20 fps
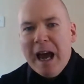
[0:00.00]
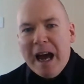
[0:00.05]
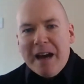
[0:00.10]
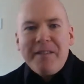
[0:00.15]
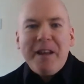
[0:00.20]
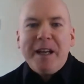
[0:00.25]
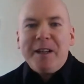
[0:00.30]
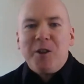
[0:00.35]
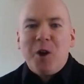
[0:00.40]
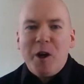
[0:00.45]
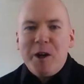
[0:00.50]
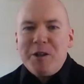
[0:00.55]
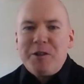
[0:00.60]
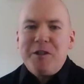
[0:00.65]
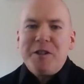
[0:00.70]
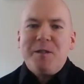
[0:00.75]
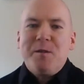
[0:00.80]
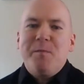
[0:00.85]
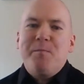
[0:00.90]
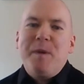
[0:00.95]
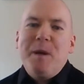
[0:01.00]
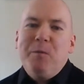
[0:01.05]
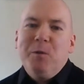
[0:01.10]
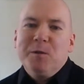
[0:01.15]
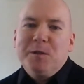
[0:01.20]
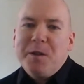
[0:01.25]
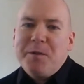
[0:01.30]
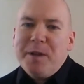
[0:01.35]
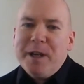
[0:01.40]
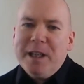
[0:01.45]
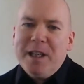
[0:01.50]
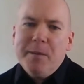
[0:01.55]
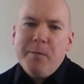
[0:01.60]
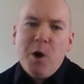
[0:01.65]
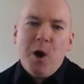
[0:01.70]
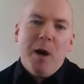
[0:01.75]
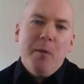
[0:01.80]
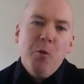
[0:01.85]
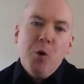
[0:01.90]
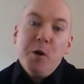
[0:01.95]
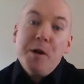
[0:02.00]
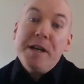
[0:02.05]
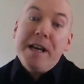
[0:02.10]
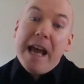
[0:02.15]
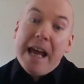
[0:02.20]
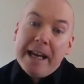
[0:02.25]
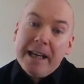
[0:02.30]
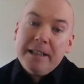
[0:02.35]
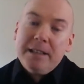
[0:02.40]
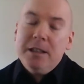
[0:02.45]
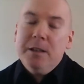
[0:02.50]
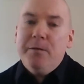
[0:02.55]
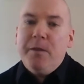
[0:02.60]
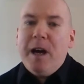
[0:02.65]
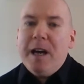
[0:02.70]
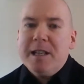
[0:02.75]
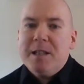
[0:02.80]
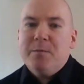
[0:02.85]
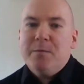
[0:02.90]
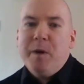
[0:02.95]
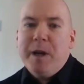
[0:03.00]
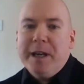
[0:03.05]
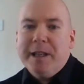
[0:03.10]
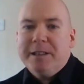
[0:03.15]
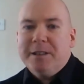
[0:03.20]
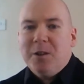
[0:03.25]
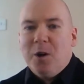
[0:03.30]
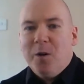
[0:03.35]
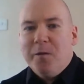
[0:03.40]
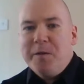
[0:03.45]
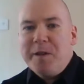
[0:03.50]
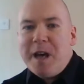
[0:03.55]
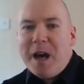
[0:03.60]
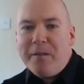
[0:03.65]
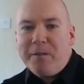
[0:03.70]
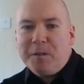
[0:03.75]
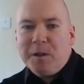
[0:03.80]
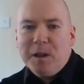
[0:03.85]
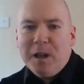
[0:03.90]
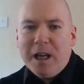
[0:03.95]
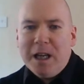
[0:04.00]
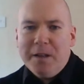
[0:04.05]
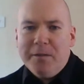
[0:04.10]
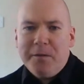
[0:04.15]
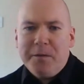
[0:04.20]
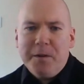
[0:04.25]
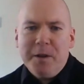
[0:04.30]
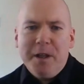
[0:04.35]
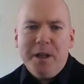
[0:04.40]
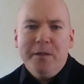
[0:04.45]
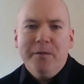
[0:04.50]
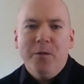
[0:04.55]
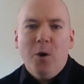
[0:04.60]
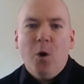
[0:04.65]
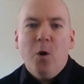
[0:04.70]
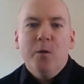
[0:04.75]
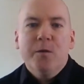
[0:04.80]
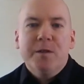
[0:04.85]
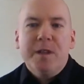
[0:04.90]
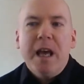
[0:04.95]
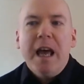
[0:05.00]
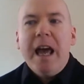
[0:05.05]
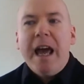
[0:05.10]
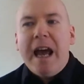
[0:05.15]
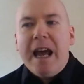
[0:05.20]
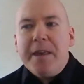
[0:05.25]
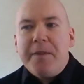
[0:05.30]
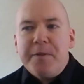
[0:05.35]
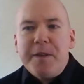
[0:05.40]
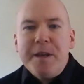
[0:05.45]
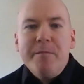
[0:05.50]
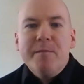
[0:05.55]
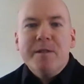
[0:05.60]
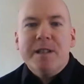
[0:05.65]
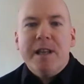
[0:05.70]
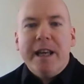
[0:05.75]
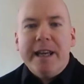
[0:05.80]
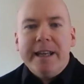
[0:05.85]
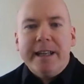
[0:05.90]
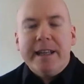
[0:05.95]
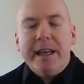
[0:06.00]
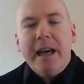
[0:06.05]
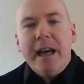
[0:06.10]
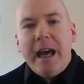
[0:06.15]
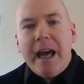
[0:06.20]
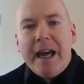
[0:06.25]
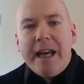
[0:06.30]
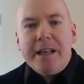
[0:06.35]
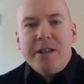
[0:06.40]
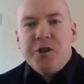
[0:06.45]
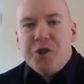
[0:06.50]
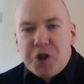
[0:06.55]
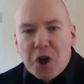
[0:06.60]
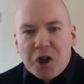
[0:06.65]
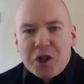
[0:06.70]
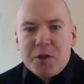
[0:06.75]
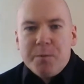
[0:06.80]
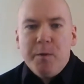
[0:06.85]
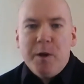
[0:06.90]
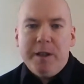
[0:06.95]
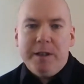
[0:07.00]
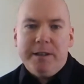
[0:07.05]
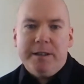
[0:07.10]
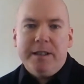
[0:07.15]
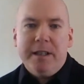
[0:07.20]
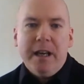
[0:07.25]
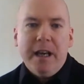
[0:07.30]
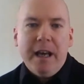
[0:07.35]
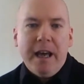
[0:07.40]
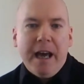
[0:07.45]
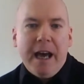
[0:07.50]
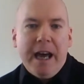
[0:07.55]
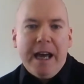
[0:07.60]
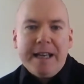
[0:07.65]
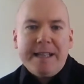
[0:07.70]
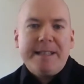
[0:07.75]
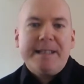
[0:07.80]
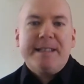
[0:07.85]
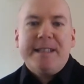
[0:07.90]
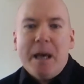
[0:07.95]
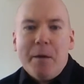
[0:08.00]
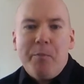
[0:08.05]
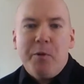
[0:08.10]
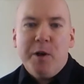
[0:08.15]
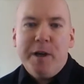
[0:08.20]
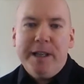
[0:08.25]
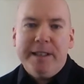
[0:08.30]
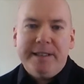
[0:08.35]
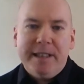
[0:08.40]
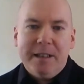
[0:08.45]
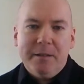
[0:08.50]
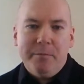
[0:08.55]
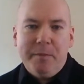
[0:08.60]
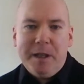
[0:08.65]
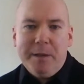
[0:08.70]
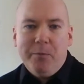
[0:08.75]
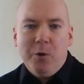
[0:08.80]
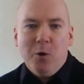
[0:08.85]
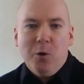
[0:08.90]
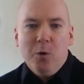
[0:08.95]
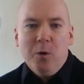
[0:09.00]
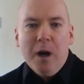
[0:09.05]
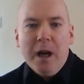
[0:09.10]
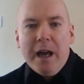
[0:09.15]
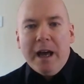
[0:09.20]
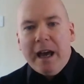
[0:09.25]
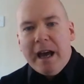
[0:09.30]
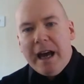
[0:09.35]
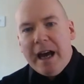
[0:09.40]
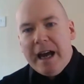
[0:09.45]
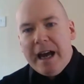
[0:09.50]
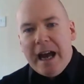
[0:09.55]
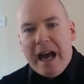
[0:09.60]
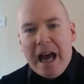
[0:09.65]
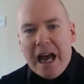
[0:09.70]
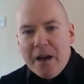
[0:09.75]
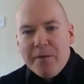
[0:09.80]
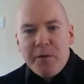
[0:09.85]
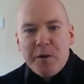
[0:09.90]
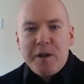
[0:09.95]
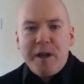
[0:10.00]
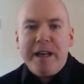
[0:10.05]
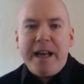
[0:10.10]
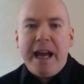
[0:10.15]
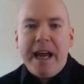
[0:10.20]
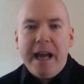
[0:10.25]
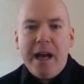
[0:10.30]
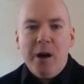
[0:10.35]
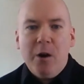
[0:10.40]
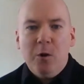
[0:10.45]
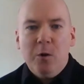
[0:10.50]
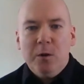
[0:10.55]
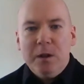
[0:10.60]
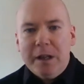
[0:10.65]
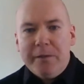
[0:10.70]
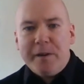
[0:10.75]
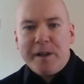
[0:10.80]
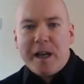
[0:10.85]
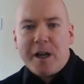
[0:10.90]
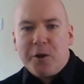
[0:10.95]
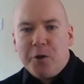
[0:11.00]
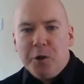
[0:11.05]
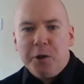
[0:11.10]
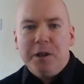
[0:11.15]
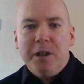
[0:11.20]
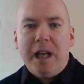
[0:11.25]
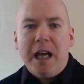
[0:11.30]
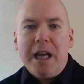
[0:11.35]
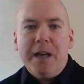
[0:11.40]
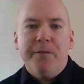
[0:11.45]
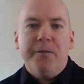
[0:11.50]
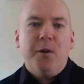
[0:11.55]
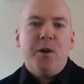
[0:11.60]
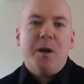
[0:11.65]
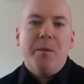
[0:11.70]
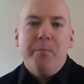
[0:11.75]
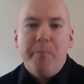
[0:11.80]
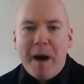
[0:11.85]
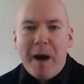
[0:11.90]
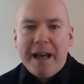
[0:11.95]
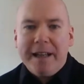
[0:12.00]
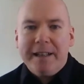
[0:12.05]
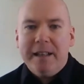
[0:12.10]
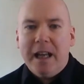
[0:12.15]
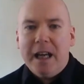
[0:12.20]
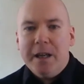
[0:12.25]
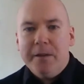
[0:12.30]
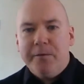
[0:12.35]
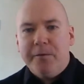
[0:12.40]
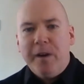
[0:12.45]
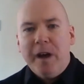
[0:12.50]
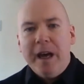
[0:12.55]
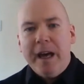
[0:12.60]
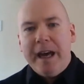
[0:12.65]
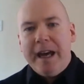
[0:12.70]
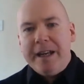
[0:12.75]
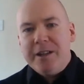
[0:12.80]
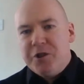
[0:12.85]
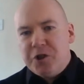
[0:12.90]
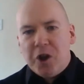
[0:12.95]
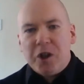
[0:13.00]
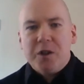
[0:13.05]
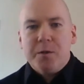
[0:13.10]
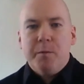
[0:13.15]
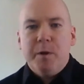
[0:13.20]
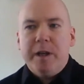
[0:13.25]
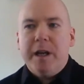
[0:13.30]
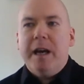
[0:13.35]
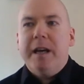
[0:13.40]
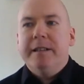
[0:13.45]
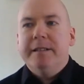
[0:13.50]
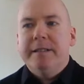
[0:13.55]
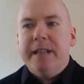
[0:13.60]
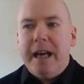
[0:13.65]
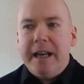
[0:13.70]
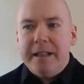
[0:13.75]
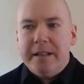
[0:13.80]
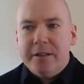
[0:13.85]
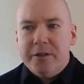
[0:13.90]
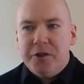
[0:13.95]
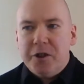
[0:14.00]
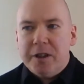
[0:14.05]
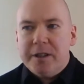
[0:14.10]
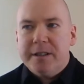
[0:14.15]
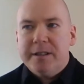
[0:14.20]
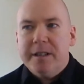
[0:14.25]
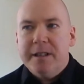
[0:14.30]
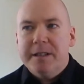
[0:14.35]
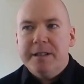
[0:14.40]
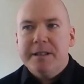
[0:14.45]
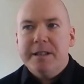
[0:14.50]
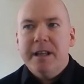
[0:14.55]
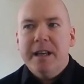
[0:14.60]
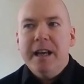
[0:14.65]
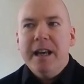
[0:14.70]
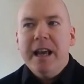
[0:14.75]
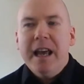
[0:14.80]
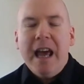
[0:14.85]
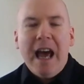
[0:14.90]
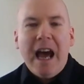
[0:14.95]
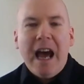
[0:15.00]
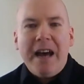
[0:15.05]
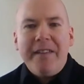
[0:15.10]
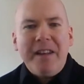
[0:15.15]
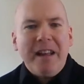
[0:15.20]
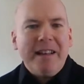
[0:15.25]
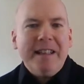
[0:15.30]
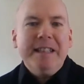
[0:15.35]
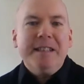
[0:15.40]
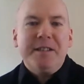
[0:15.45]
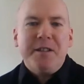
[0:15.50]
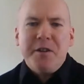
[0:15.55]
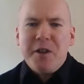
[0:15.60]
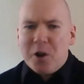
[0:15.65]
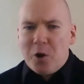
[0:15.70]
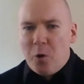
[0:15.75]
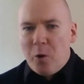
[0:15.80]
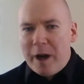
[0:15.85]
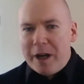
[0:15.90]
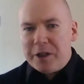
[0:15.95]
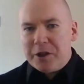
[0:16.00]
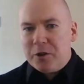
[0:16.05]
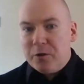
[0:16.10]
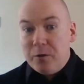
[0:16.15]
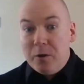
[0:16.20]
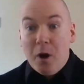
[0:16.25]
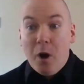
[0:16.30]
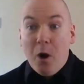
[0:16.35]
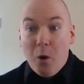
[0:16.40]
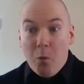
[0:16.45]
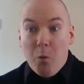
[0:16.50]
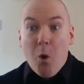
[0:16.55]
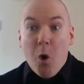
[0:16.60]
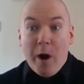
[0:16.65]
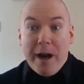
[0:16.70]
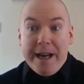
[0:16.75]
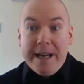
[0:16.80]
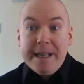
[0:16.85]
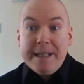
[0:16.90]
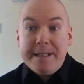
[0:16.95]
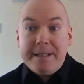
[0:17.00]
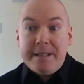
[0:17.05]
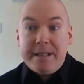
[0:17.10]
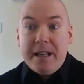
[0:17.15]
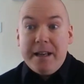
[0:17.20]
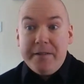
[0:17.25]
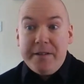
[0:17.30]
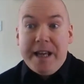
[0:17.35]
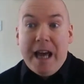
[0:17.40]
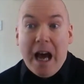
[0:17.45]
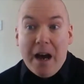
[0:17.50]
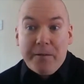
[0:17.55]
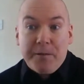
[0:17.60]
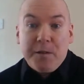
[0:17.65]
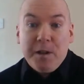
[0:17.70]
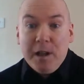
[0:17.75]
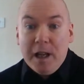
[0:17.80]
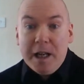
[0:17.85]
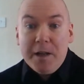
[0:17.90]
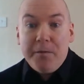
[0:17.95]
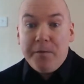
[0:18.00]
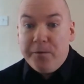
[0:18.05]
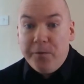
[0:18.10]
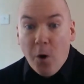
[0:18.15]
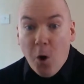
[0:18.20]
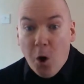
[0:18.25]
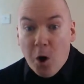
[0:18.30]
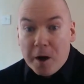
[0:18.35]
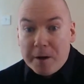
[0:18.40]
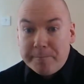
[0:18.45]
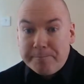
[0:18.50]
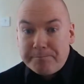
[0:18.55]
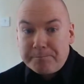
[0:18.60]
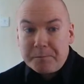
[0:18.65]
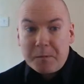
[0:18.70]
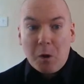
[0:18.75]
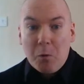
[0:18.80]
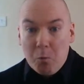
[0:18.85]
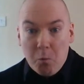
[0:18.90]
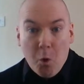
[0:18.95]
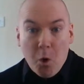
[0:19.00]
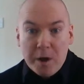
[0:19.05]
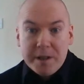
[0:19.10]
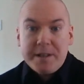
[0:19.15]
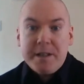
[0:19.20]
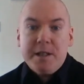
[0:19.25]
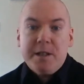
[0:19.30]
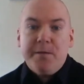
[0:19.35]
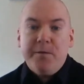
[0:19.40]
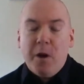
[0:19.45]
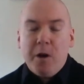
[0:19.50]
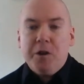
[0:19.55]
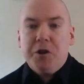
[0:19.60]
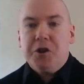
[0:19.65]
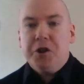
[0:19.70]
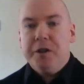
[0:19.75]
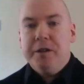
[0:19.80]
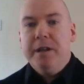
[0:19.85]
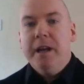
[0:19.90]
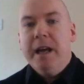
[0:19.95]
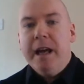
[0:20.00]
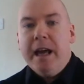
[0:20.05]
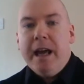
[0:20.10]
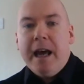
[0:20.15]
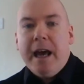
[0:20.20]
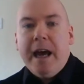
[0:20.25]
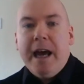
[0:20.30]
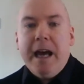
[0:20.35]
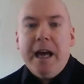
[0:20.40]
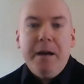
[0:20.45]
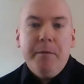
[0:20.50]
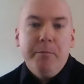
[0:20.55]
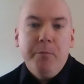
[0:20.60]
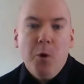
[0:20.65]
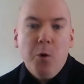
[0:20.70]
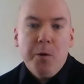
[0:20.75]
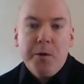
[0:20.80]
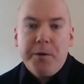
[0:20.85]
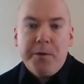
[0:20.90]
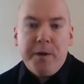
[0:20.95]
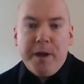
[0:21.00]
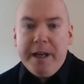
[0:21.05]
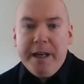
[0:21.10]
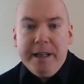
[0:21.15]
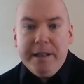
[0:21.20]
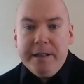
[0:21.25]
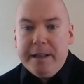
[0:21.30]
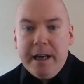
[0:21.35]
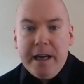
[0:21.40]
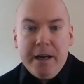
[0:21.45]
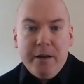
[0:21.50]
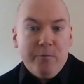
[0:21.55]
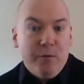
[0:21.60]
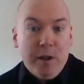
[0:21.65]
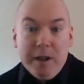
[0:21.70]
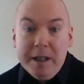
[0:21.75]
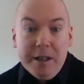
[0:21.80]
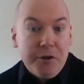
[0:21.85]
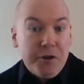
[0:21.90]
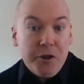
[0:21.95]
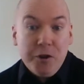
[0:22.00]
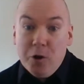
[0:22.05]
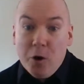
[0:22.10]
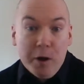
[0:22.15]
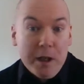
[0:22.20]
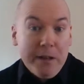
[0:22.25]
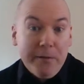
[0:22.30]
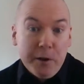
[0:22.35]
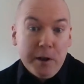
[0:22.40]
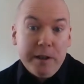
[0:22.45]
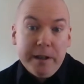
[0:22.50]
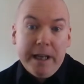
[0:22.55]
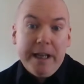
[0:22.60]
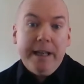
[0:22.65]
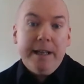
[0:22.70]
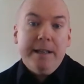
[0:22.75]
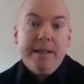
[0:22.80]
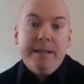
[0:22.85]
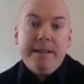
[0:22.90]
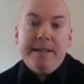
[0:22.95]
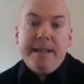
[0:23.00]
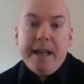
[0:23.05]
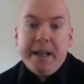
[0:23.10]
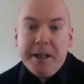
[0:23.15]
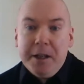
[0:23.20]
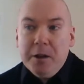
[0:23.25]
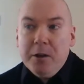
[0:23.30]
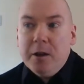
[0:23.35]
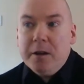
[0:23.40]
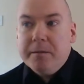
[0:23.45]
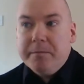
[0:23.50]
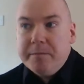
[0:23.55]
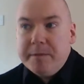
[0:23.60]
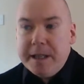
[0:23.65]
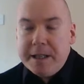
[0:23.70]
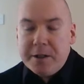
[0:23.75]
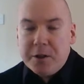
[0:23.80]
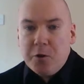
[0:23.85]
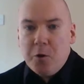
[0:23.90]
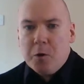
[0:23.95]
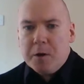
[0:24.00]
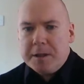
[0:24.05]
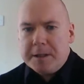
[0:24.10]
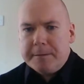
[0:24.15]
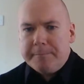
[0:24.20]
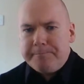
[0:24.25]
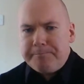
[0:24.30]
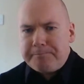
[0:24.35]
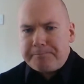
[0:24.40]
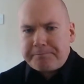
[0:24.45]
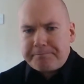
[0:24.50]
And that encourages people to think about a more negative aspect of the afterlife that involves themes like judgment, separating people, heaven and hell, living a good life or a bad life, judgment and justice. And that leads to the question, what is the afterlife for? What's its function, both in religion or even in secular discourse?